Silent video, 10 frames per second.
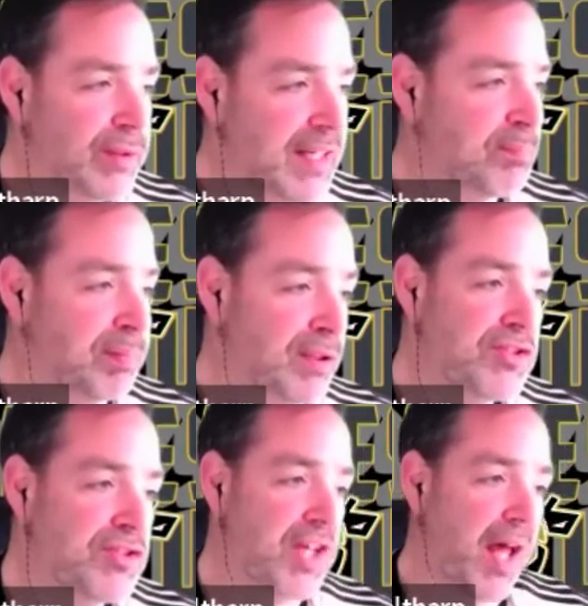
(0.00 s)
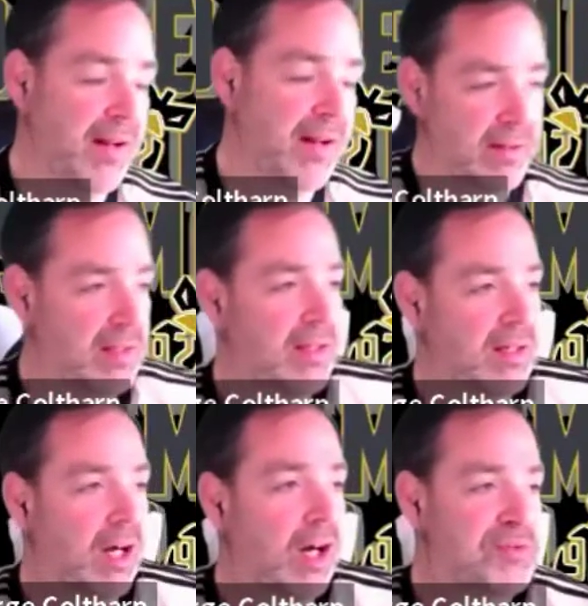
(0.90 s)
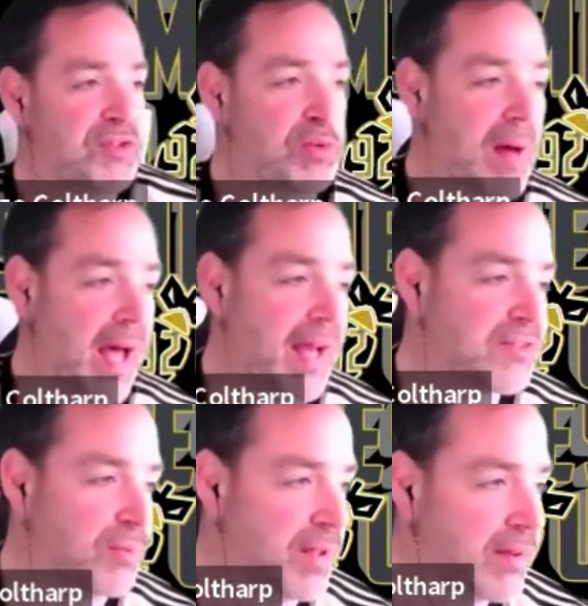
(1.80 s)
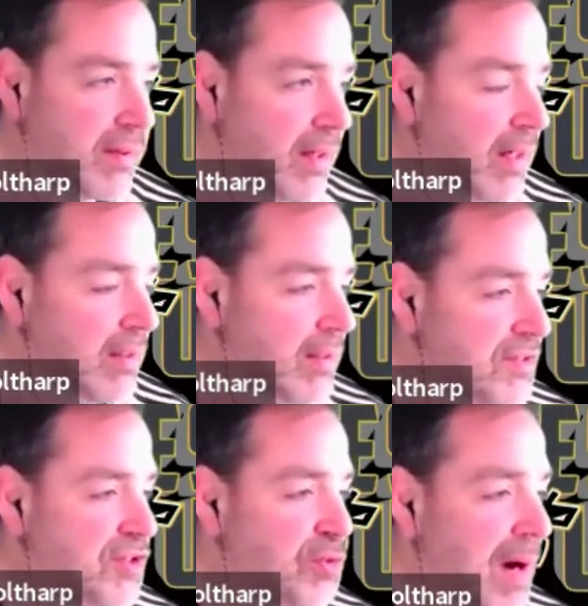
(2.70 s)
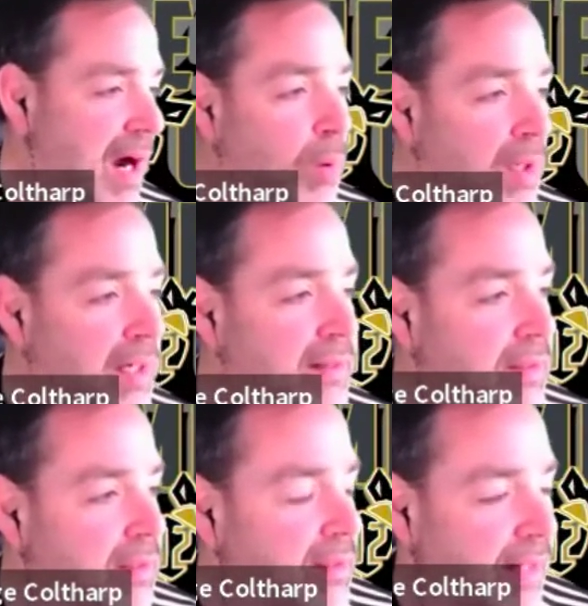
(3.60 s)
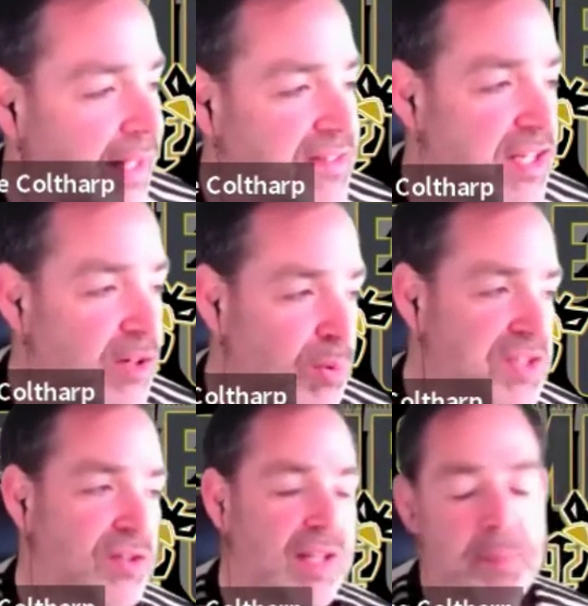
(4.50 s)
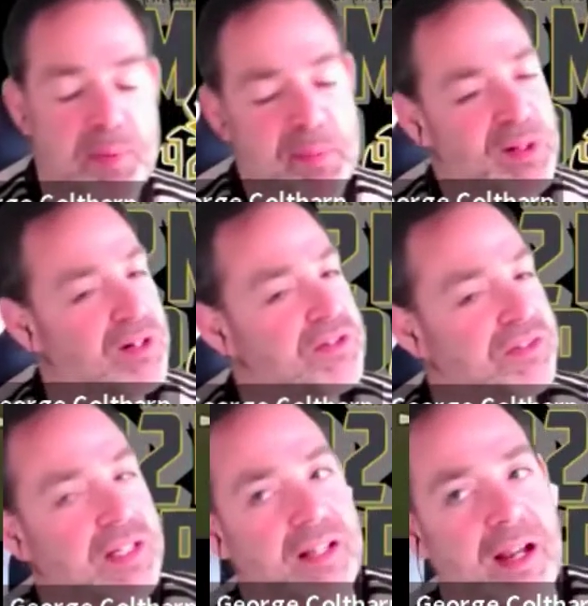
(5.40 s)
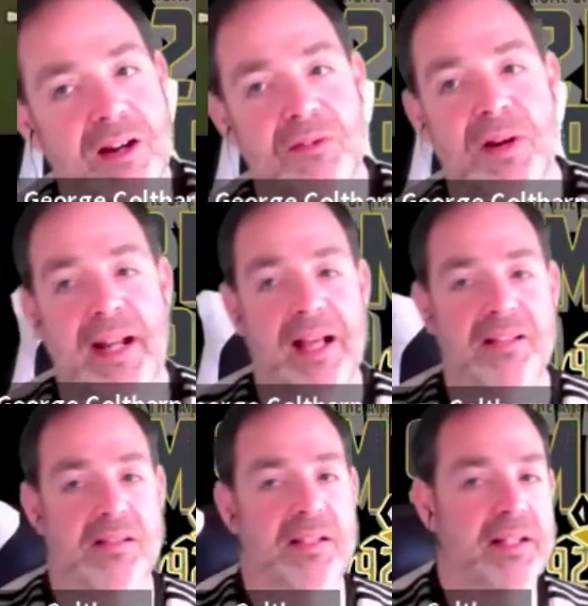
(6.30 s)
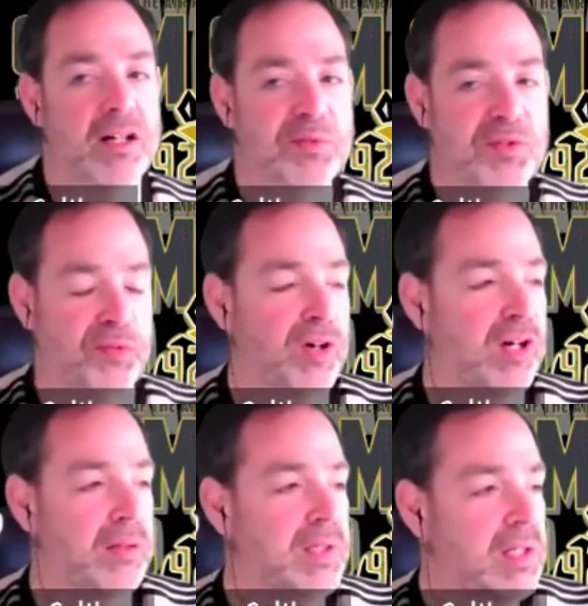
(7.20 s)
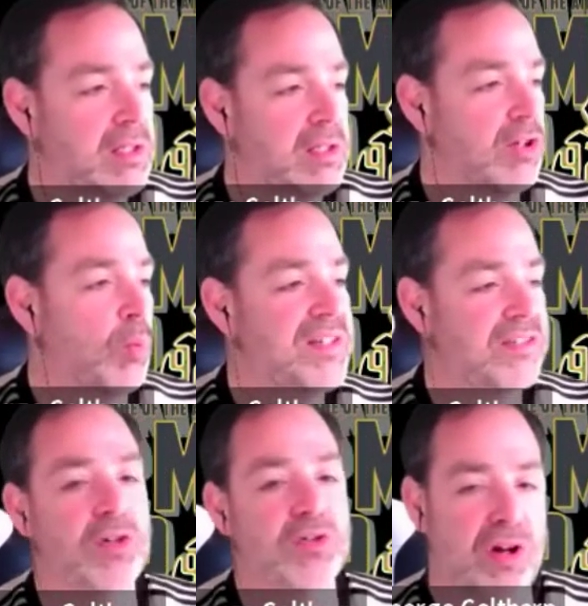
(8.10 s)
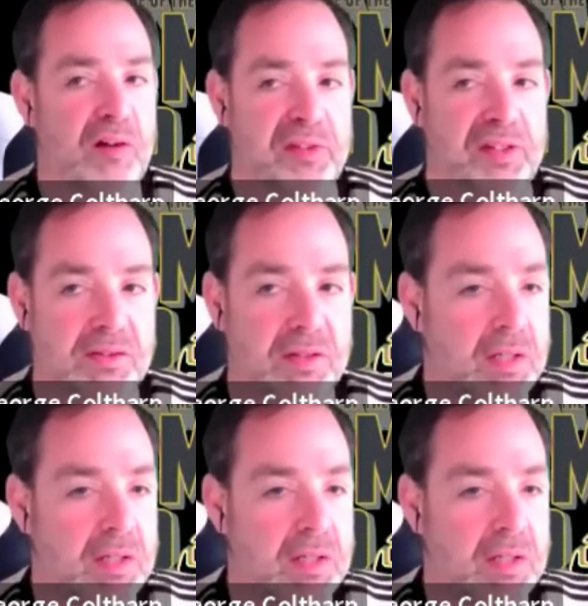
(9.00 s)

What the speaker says: That's blue jet. Two backs with is 2x1. That's the original. A lot of people don't understand that air raid actually comes from the West Coast offense.